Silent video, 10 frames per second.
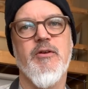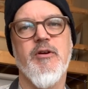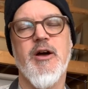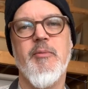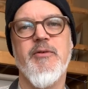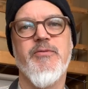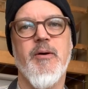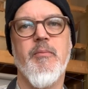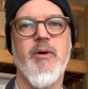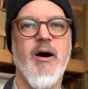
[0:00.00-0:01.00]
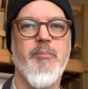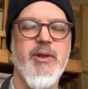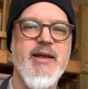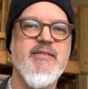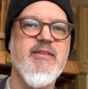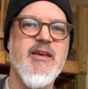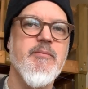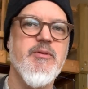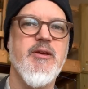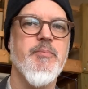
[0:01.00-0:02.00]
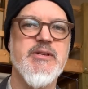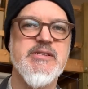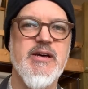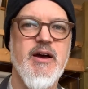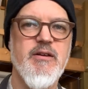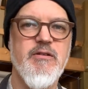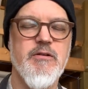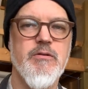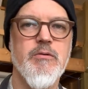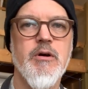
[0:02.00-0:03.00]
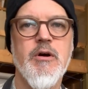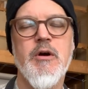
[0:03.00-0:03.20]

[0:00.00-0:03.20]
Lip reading: that are coming from a place deep, deep inside you,